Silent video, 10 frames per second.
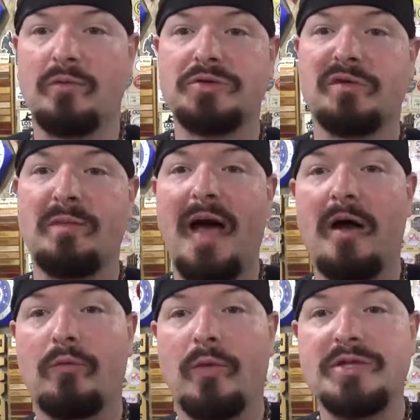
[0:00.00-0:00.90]
which was my
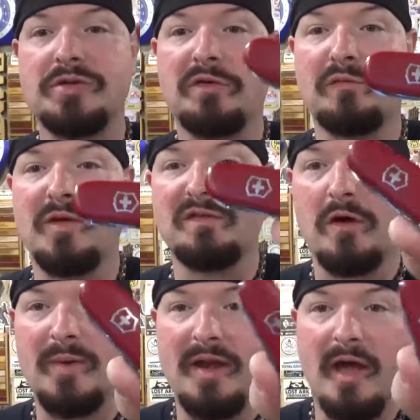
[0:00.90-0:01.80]
original Swiss
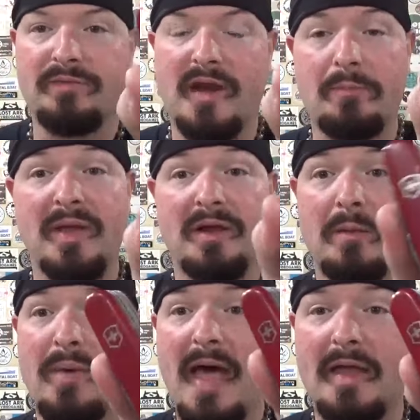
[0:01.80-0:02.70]
Army knife that I picked
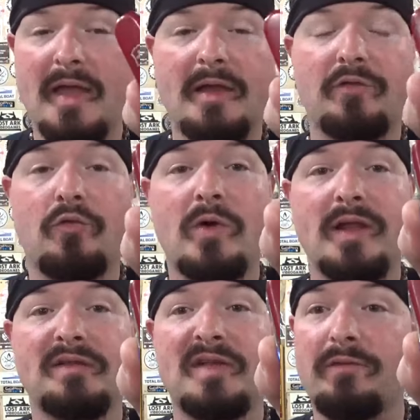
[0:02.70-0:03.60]
up back in
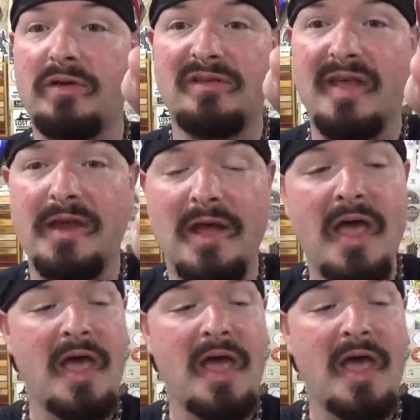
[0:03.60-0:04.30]
2017.